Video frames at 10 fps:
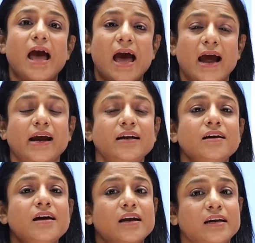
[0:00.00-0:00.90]
and
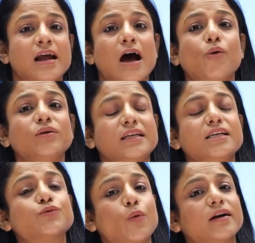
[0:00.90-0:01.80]
now
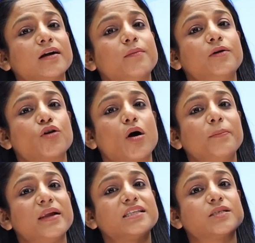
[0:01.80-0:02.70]
these water
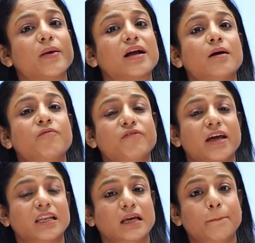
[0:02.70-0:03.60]
droplets become
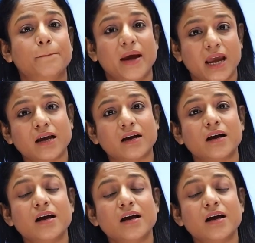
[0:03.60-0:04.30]
very big,